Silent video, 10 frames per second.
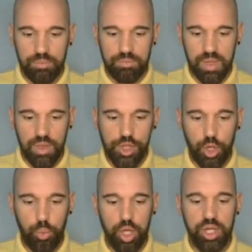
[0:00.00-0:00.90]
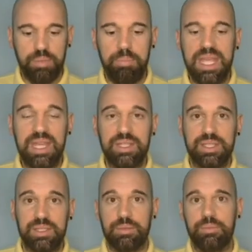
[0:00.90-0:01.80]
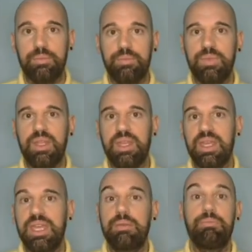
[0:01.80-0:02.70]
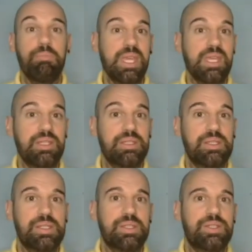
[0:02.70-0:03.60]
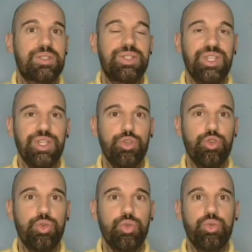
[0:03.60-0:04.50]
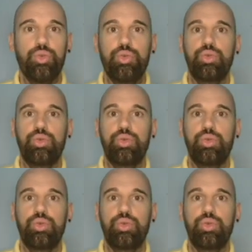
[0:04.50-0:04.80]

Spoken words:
The word beat, it means to